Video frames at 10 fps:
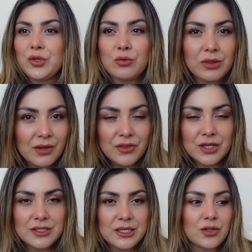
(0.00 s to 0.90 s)
You love the
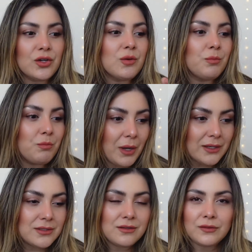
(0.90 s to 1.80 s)
concealer,
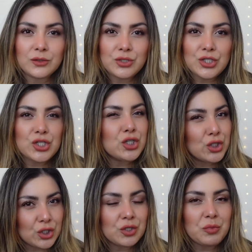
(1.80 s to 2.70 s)
but the
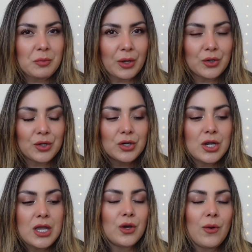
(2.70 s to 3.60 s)
foundation could be better.
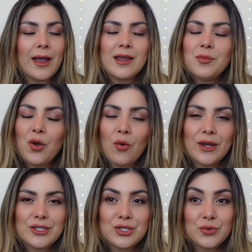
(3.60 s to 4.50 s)
So I am
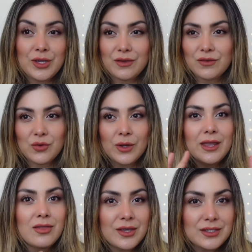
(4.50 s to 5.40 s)
going to give you
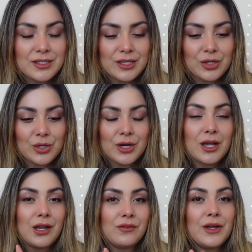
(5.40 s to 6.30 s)
a list here
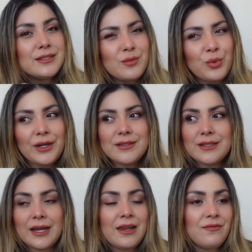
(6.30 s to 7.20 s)
of some brands
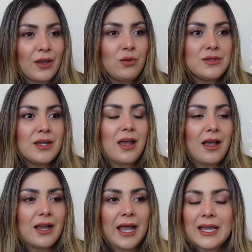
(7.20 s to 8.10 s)
that I found
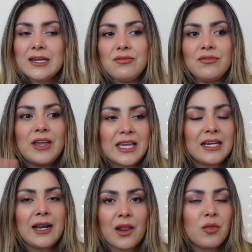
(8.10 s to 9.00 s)
kind of hit
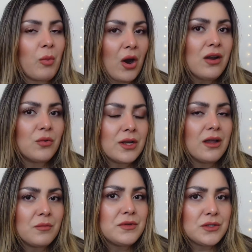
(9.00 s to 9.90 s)
it out of the park when it
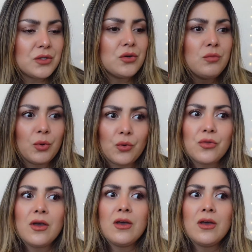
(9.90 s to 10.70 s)
comes to both